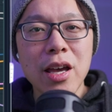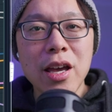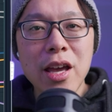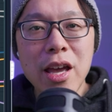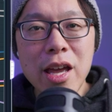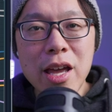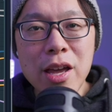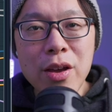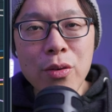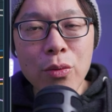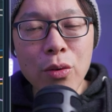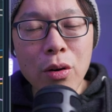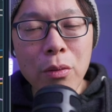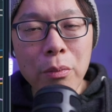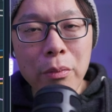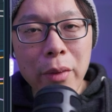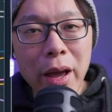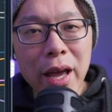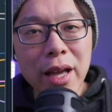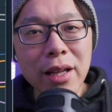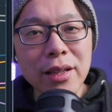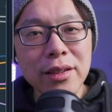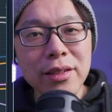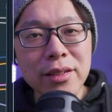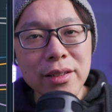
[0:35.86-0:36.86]
it will
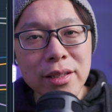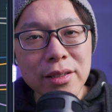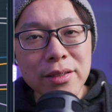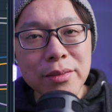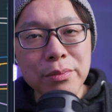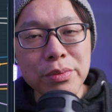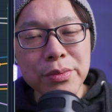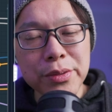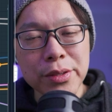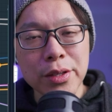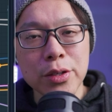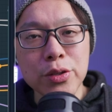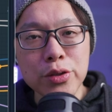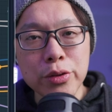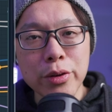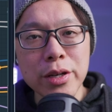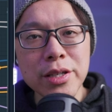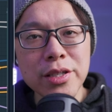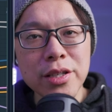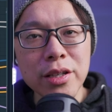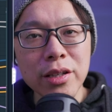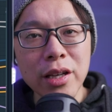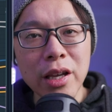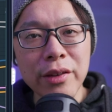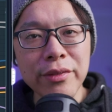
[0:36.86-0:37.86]
make the
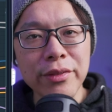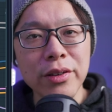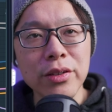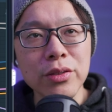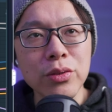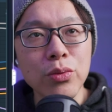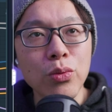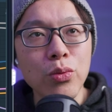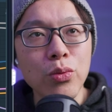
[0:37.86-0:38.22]
situation even